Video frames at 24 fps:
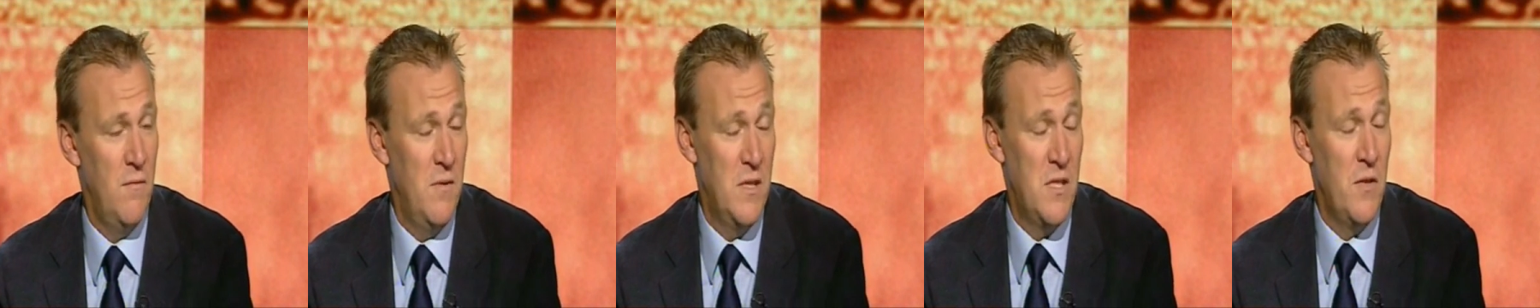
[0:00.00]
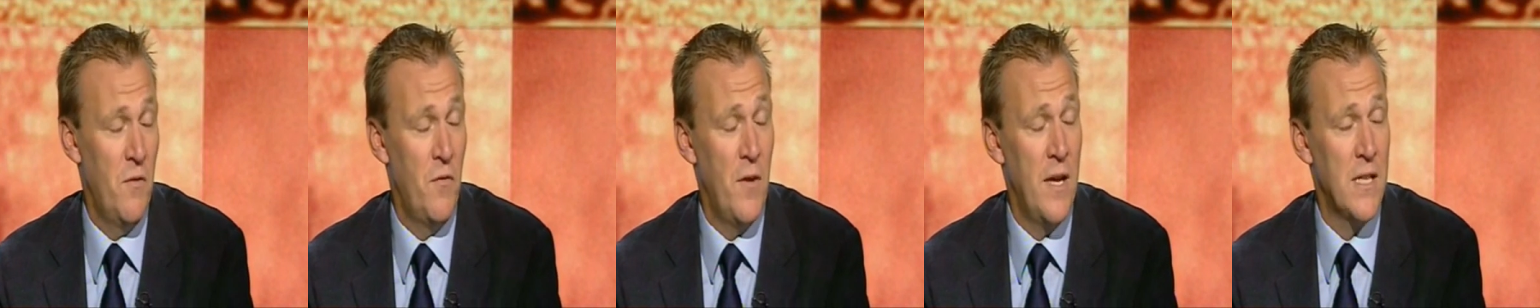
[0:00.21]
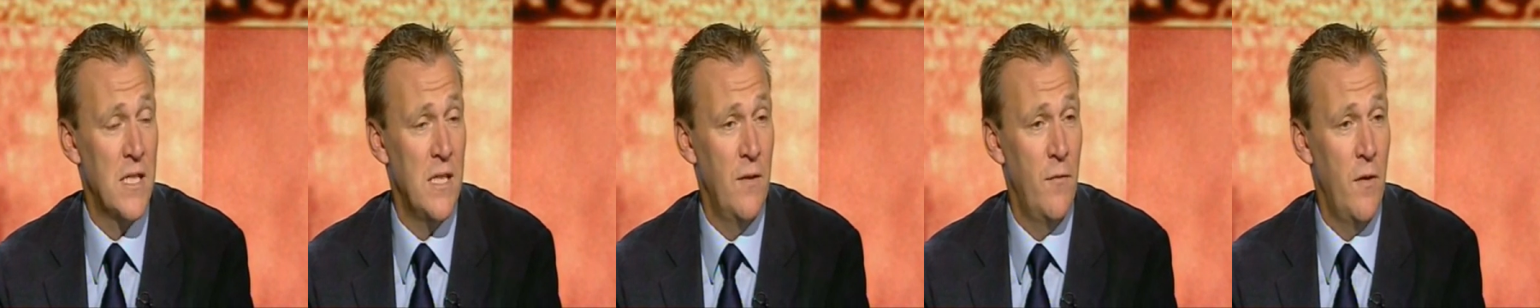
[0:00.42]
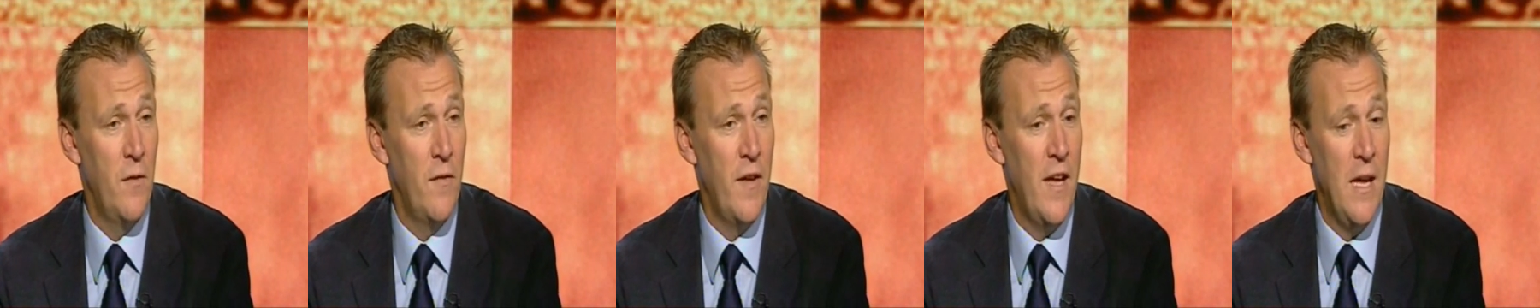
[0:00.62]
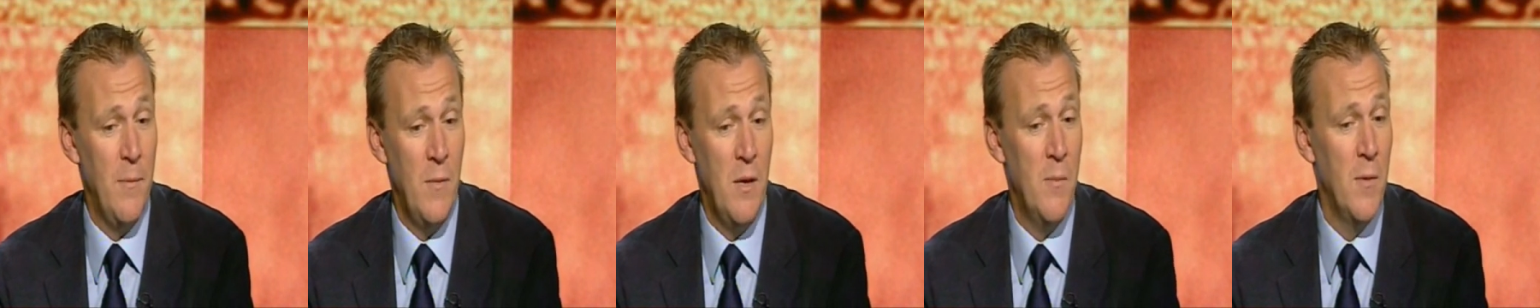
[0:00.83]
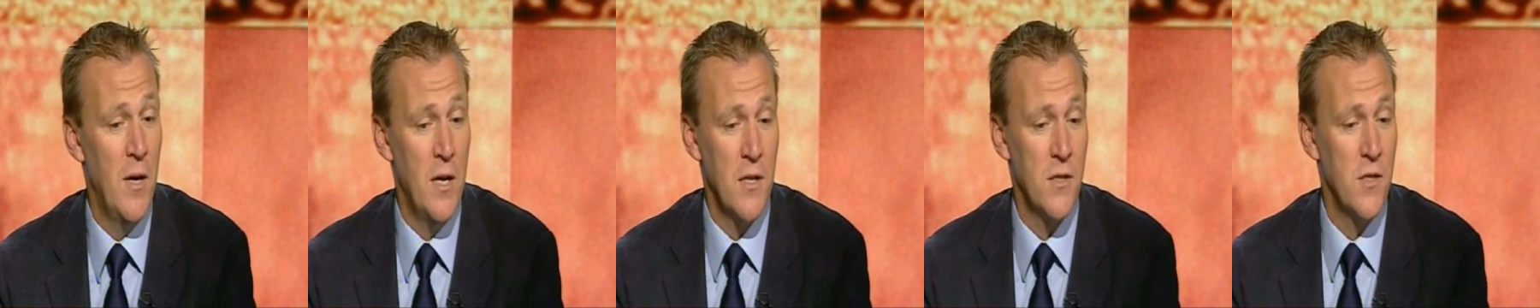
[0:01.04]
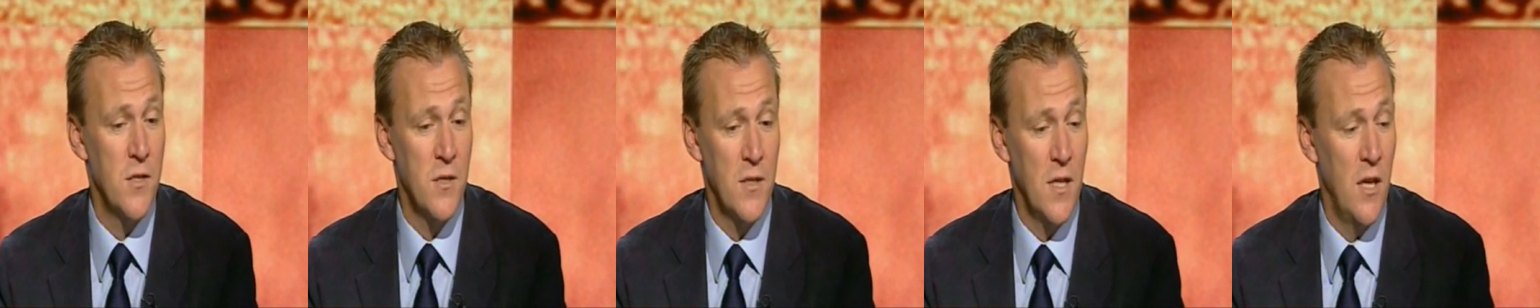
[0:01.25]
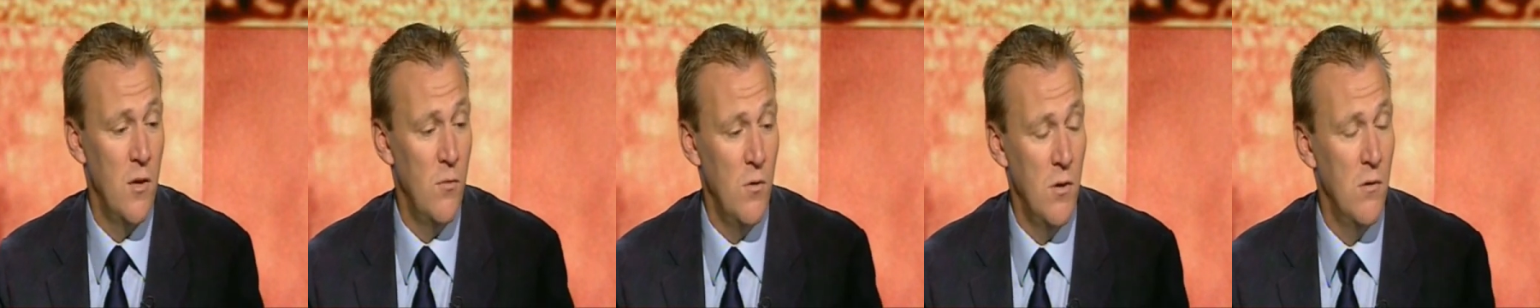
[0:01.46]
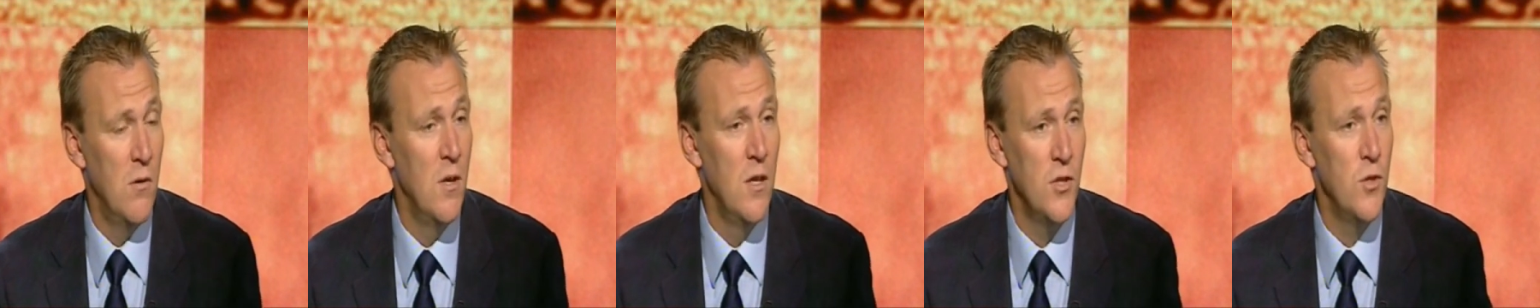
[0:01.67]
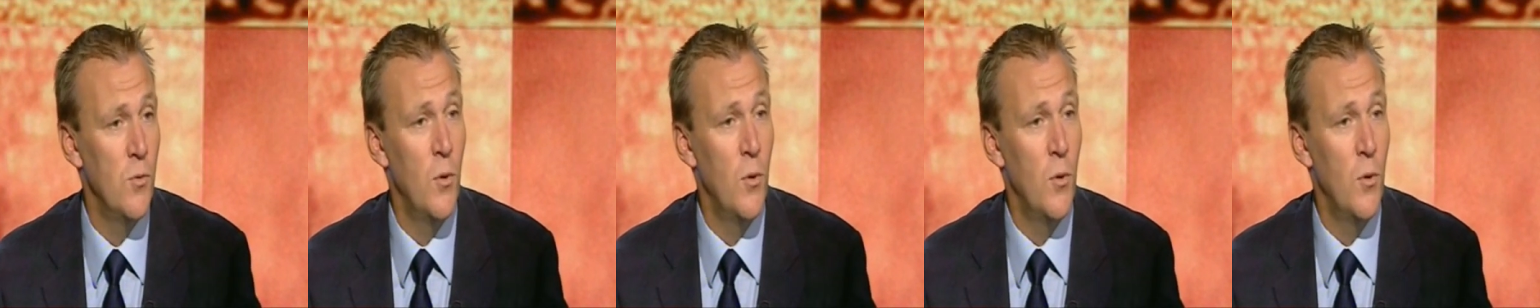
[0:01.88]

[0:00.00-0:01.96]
which effectively for him, he might just go, well,